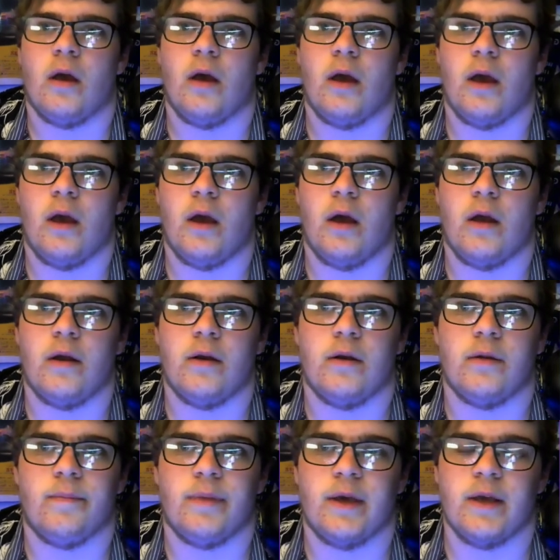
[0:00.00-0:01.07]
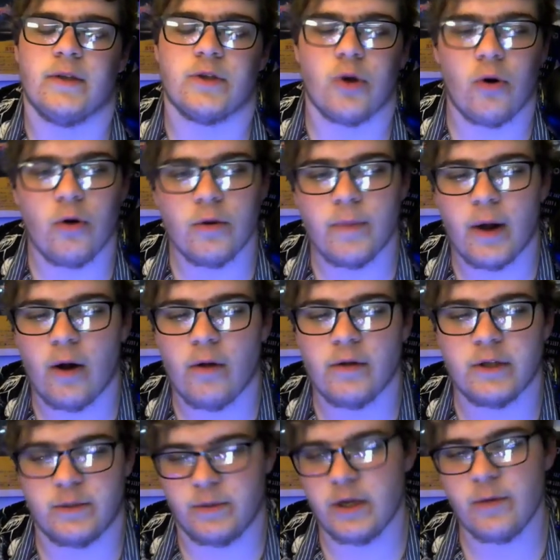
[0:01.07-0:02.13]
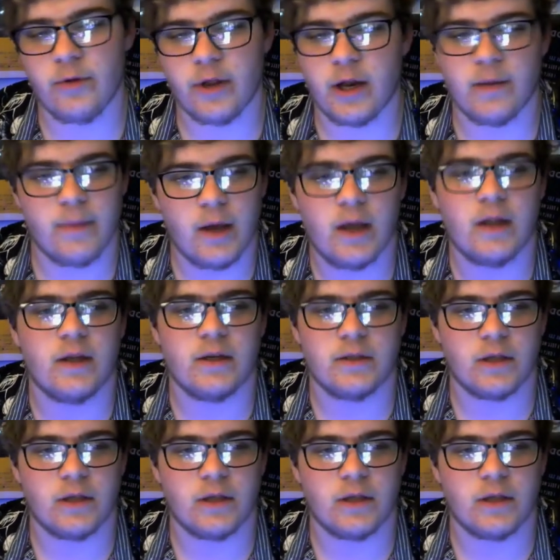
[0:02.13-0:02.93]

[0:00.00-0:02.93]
and being told by all these people that I manage that